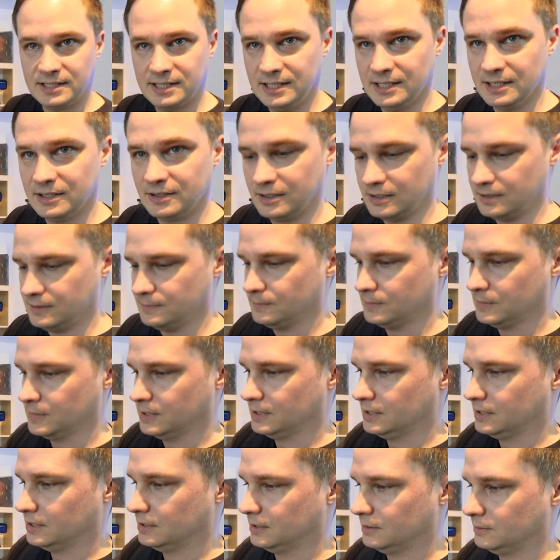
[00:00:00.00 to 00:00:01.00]
here,
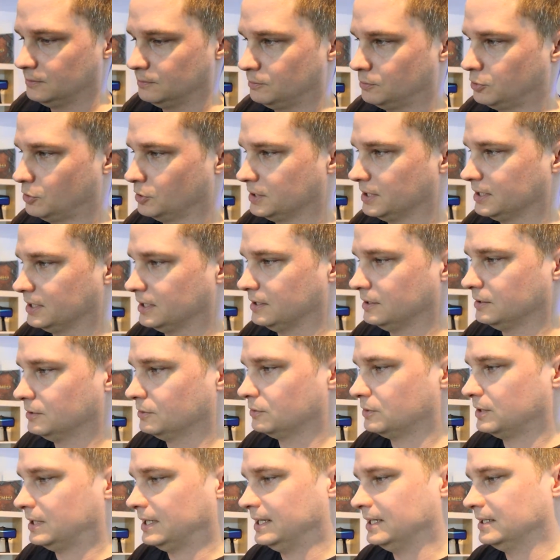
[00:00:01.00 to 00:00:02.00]
put it in the
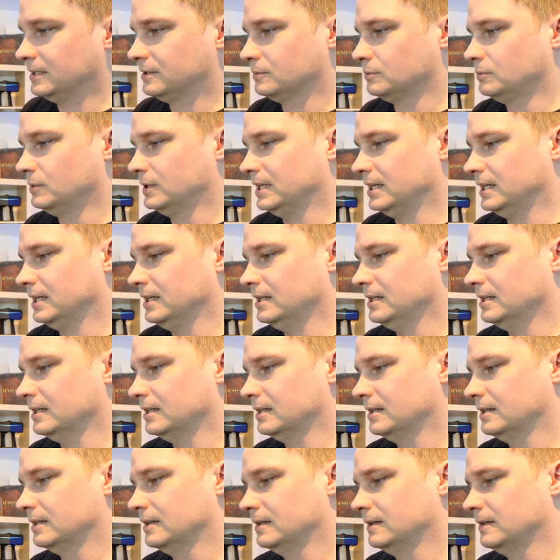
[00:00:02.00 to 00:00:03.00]
right way,
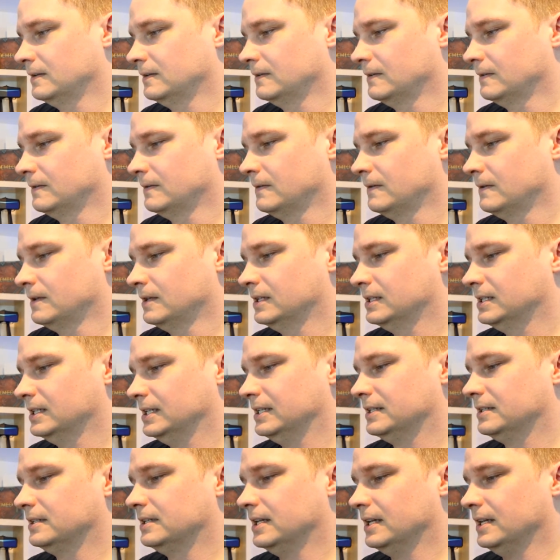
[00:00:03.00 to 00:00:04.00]

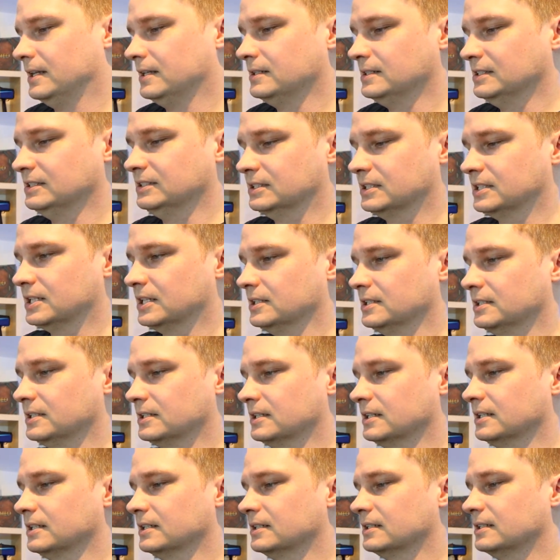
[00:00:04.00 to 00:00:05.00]
and then
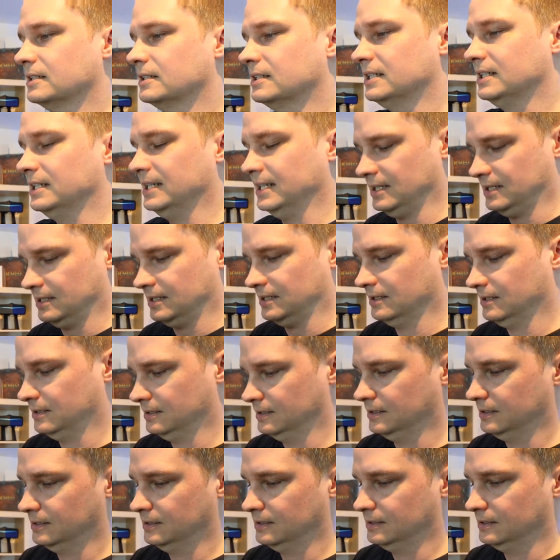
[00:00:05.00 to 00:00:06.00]
just click,
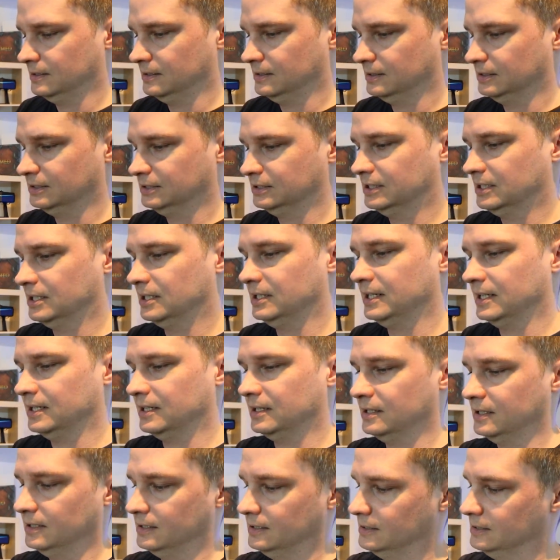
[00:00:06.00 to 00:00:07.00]

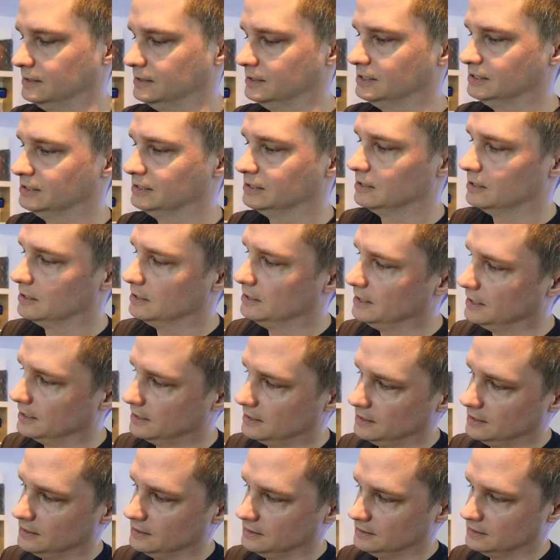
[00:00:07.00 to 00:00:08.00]
click,
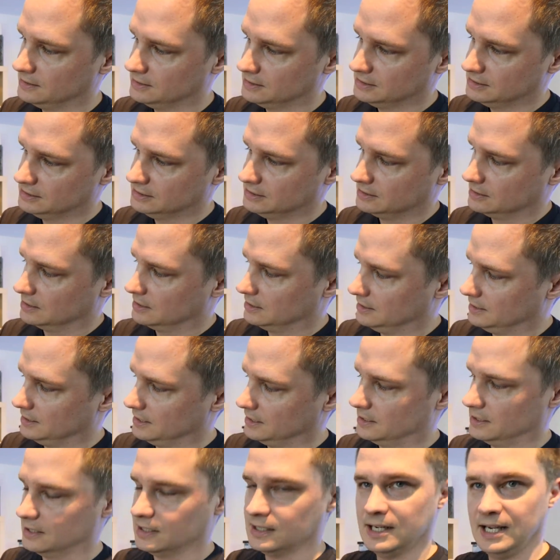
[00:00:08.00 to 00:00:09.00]
click,
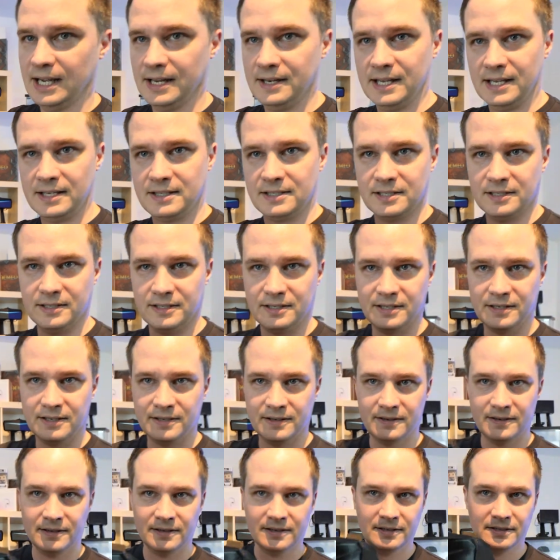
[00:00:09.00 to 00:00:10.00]
click, and that's it.
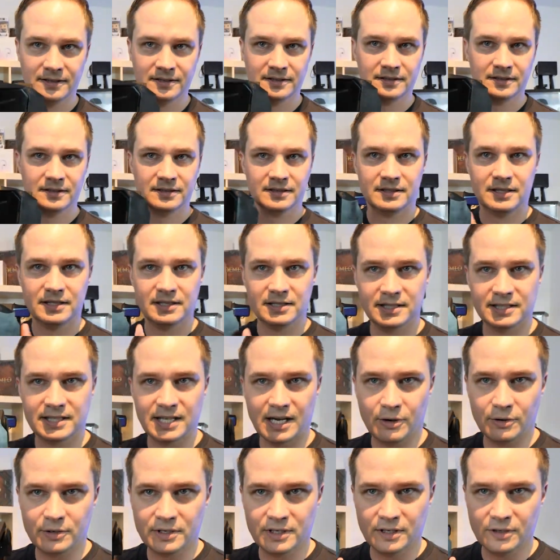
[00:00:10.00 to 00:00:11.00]
This is
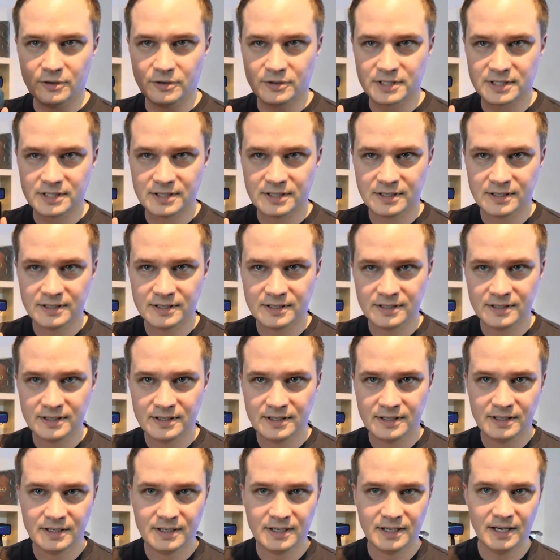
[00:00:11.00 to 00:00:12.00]
how it looks.
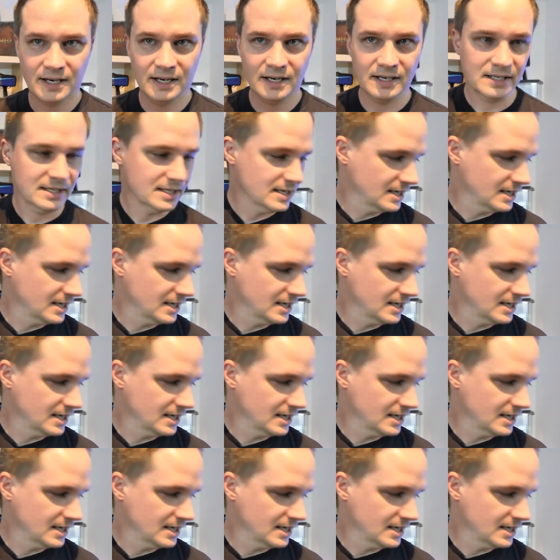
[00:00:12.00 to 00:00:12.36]
Yeah,